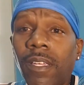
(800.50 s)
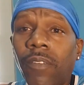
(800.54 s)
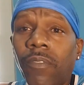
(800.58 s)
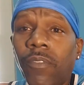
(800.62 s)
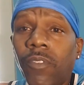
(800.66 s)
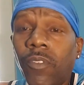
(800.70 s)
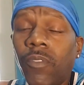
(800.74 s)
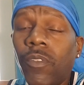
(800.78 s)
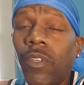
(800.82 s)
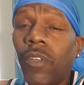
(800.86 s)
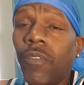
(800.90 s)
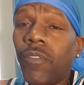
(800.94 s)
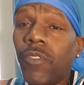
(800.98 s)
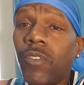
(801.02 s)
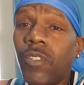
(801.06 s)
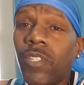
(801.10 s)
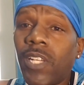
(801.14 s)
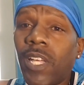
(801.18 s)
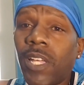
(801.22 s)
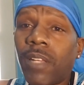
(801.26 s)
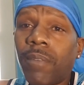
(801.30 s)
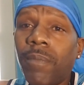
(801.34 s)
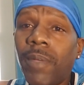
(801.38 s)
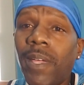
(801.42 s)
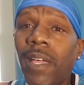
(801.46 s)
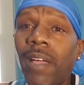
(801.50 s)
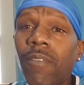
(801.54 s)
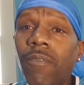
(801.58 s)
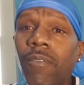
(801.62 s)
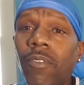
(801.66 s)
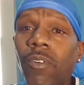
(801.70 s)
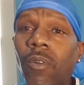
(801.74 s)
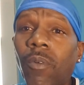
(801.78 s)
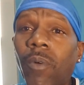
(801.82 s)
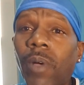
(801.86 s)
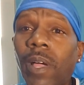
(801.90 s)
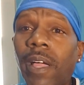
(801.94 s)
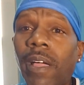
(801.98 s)
If you if you check me out
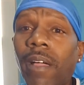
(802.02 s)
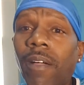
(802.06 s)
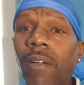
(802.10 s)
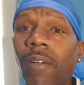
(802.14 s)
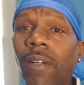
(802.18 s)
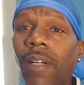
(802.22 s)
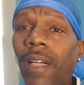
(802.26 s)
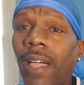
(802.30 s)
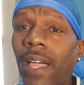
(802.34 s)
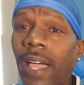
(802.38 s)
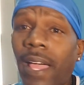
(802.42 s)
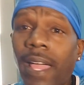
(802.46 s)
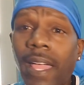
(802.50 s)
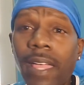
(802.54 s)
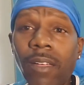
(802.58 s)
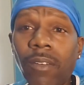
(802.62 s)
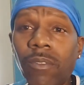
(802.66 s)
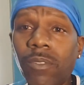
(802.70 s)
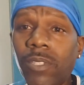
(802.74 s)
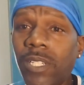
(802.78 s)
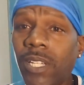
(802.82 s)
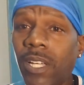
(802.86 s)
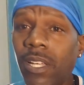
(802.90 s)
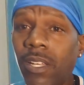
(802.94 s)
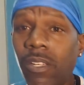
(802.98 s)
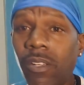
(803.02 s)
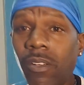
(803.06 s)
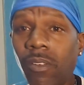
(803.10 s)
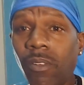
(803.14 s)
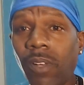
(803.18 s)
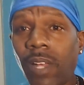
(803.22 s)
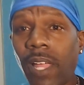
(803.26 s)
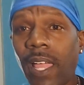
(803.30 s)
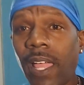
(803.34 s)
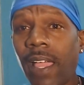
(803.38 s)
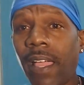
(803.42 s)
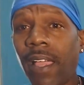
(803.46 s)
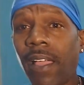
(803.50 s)
for a while, I ain't gonna tell you no
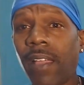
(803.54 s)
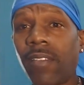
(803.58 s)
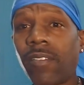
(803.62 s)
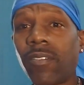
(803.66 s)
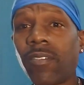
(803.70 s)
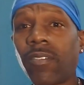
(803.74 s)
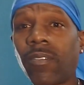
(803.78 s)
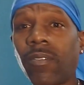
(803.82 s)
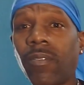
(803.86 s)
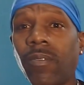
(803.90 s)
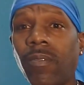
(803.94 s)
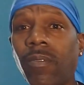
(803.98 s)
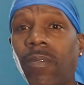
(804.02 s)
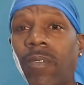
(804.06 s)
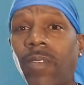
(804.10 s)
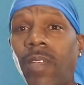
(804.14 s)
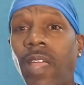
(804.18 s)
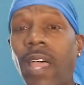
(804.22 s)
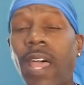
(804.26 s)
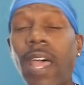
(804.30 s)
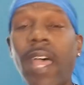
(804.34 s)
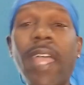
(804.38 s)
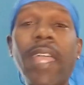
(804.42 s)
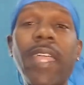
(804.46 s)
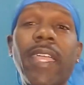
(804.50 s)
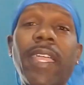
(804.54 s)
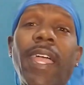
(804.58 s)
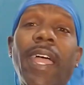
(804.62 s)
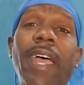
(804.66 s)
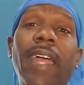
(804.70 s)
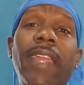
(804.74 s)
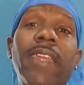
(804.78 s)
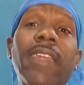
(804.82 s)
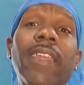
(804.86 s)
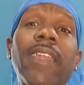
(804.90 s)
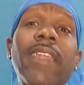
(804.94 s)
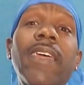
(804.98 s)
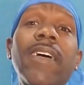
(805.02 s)
lies. I ain't
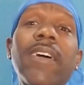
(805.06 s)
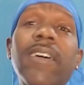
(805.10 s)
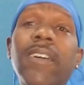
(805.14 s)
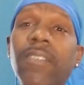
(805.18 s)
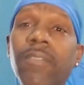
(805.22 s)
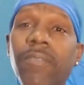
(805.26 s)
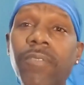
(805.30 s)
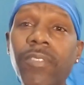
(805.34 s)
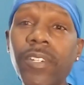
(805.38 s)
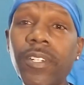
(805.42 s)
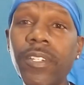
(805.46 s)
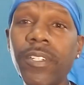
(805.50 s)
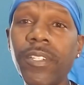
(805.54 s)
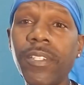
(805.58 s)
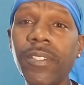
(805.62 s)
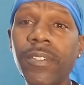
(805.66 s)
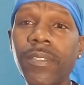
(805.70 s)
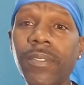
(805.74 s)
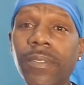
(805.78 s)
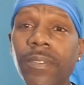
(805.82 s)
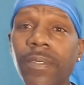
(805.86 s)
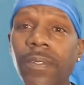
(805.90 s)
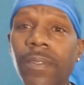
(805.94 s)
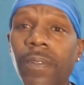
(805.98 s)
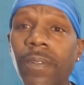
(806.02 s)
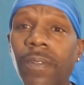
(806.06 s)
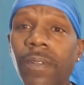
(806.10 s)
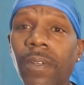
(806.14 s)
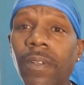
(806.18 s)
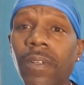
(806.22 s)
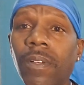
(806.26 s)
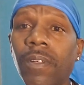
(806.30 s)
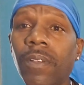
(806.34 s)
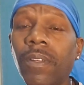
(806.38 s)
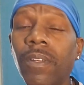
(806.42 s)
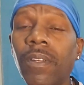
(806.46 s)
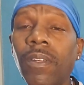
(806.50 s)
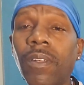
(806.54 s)
got none for you.
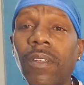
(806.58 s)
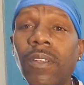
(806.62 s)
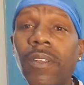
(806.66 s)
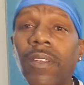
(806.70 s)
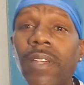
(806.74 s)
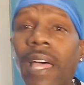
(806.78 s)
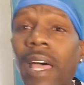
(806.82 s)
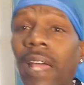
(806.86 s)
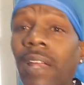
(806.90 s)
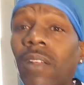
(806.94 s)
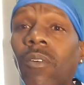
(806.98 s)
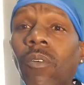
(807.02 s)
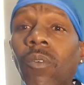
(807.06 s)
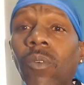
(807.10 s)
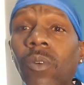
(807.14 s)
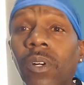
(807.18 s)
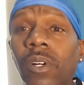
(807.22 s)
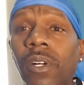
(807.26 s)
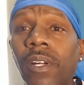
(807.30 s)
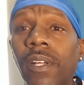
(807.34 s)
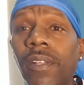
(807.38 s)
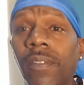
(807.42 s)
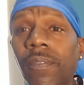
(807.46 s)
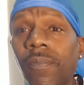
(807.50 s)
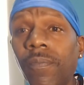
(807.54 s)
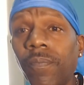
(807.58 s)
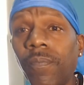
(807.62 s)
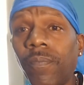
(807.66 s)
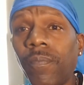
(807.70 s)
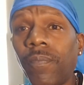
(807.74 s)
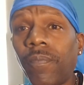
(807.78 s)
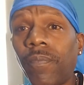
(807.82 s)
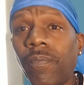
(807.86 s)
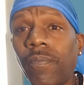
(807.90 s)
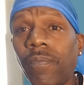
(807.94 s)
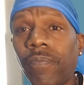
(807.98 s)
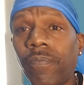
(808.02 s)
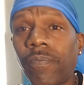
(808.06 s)
Not a one.
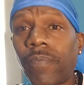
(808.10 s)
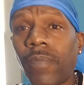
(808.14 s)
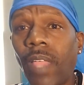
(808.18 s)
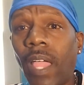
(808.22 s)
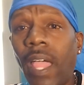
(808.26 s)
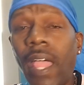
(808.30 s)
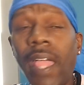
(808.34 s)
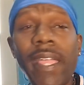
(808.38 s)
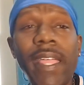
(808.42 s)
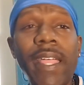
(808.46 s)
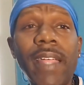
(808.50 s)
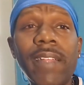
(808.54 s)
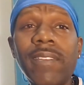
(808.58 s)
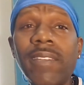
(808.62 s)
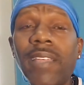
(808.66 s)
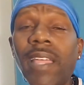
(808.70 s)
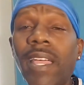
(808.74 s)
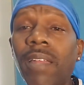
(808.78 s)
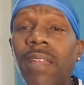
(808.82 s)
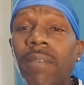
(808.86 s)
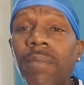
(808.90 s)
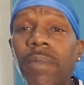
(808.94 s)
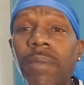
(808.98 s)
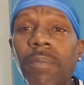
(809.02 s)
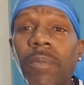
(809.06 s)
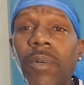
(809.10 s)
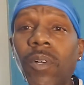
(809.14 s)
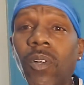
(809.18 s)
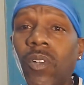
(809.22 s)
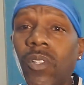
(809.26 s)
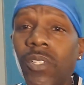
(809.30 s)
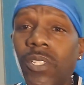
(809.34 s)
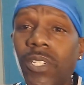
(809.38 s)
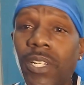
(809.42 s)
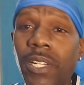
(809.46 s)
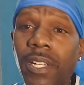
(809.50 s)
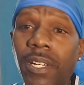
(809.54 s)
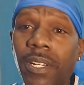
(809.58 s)
I ain't got time to be
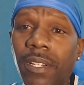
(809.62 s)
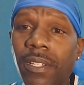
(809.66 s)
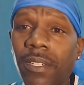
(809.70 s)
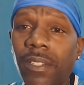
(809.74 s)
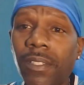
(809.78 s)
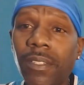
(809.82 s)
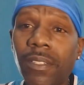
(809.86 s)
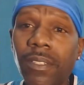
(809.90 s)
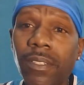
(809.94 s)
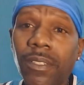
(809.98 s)
bullshitting.